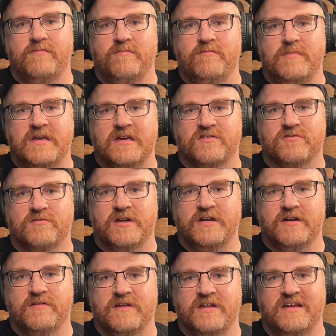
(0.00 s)
mix right
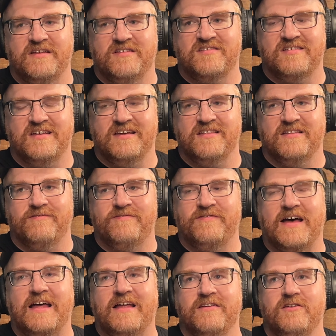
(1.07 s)
here that is saying the
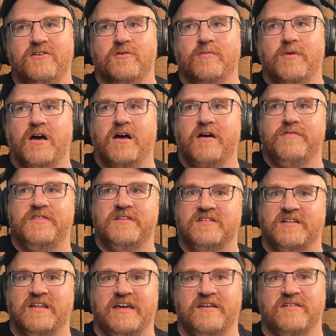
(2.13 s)
volume of the
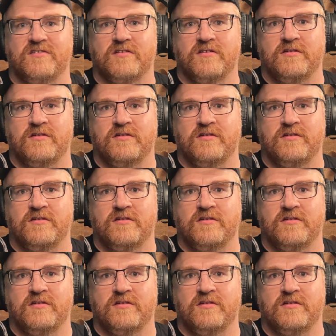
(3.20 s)
delays.